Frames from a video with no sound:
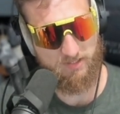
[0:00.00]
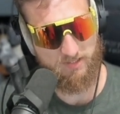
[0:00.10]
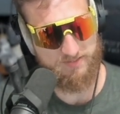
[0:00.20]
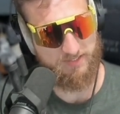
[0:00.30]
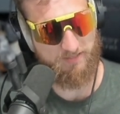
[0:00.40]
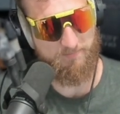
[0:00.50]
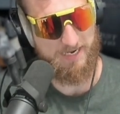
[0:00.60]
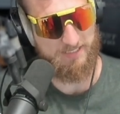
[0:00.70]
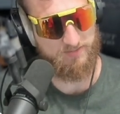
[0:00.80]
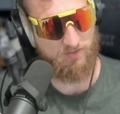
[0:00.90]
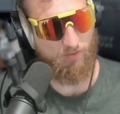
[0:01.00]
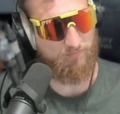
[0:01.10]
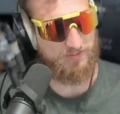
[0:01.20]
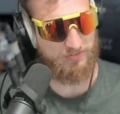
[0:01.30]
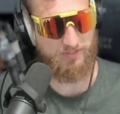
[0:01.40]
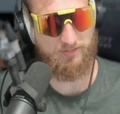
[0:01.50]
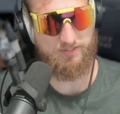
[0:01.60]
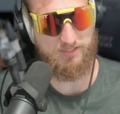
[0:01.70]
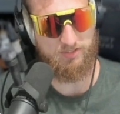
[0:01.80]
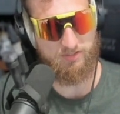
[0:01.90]
it's like a Manning's coefficient
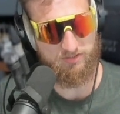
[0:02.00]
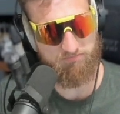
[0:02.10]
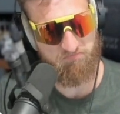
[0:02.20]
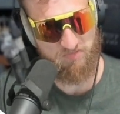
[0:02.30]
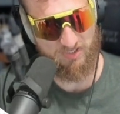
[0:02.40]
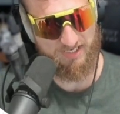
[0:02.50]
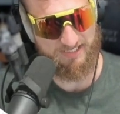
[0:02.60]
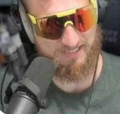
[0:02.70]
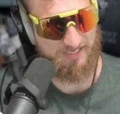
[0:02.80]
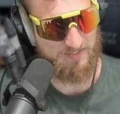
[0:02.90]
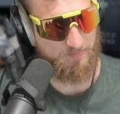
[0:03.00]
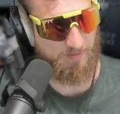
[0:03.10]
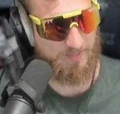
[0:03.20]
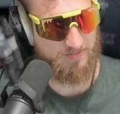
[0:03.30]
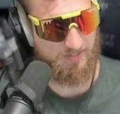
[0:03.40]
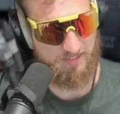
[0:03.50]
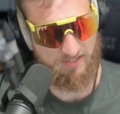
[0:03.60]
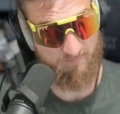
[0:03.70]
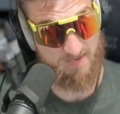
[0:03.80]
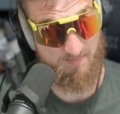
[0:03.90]
that you kind of get that experimentally,
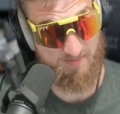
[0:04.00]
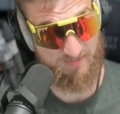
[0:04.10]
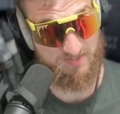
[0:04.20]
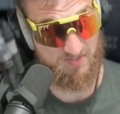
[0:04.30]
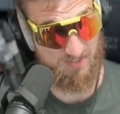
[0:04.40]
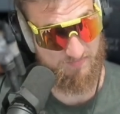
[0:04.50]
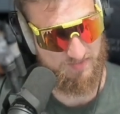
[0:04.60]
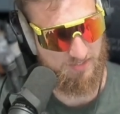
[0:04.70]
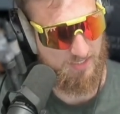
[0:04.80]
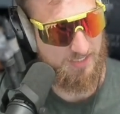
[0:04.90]
if my memory serves.